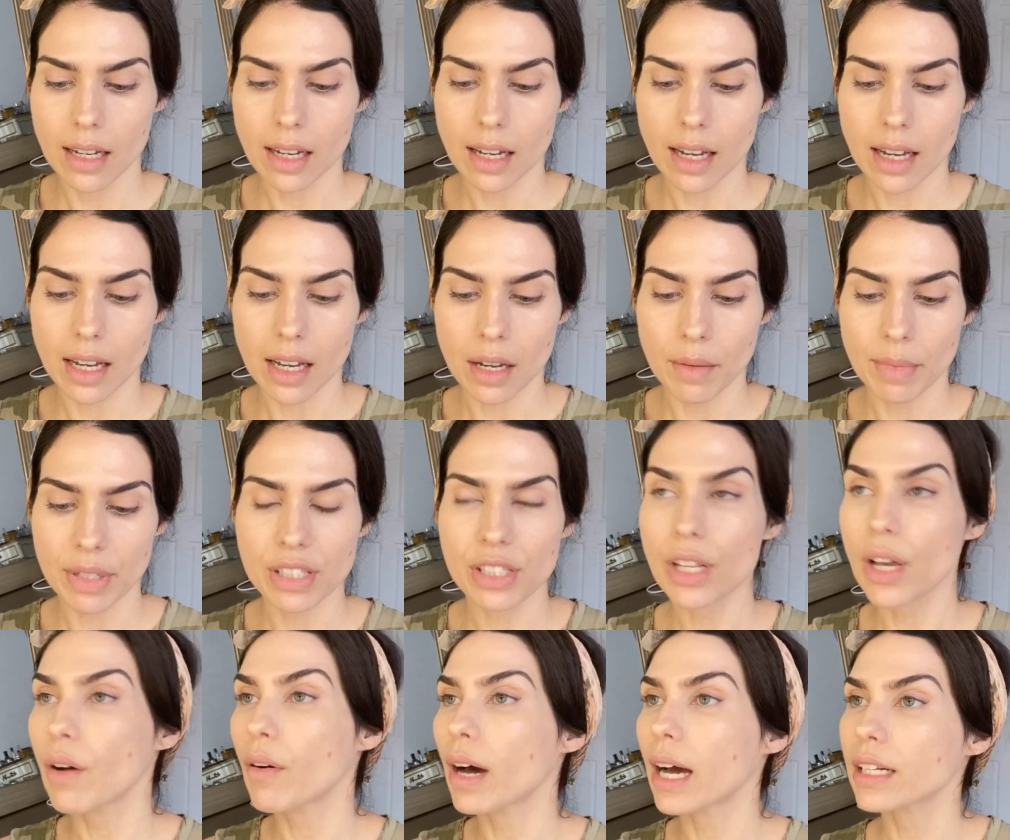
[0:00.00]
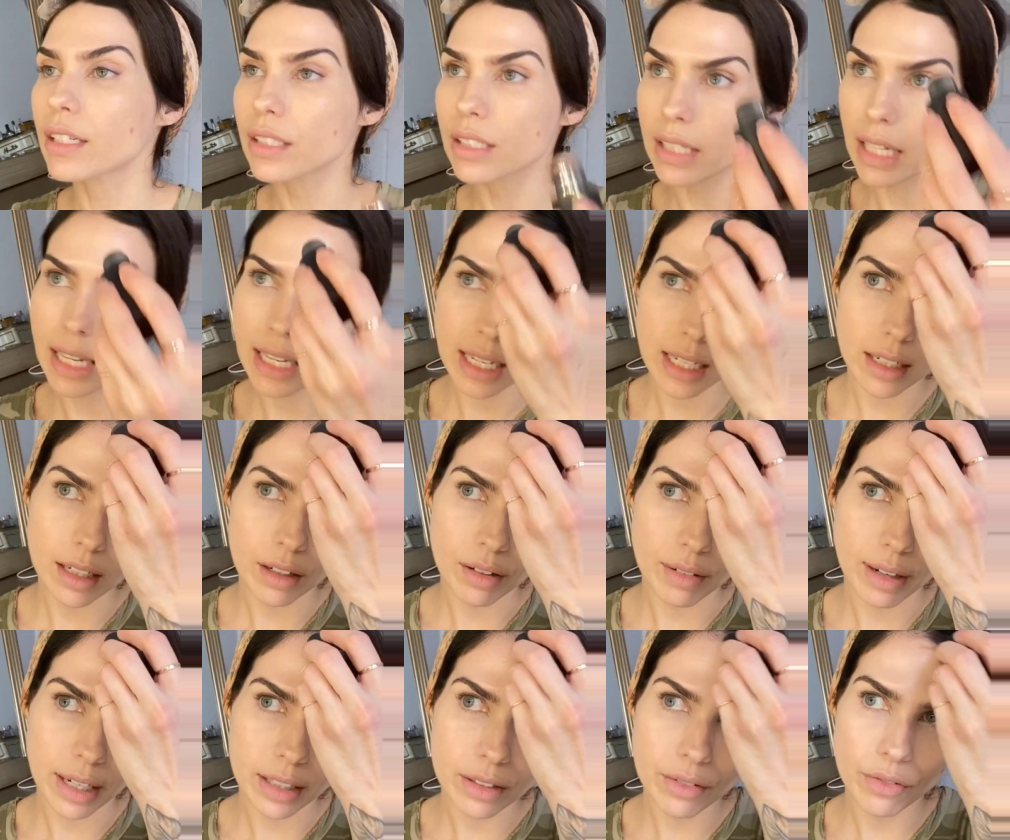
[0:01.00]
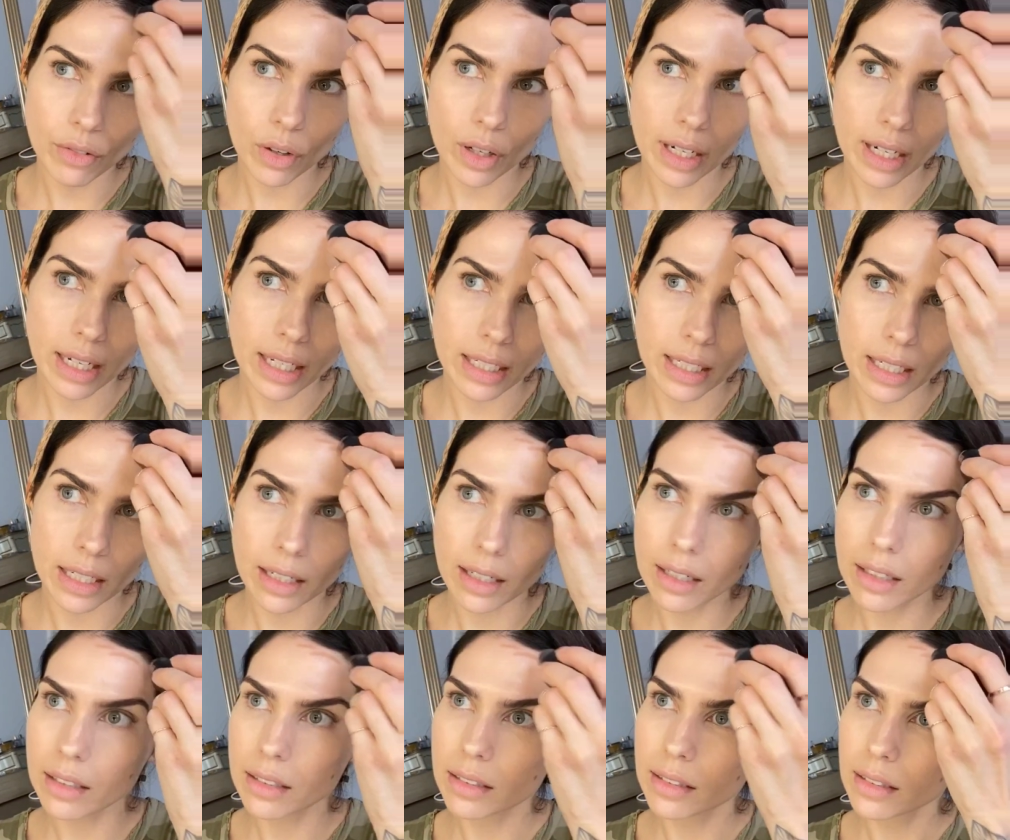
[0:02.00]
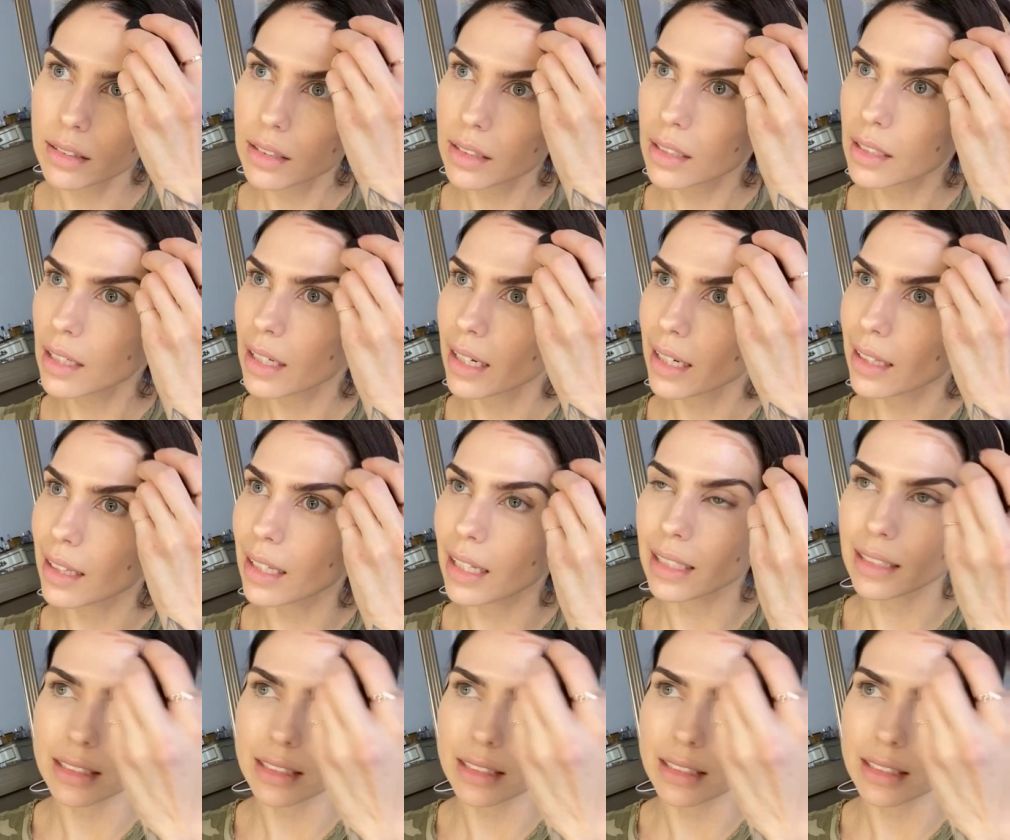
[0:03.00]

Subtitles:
And so I just take it around the forehead here, kind of like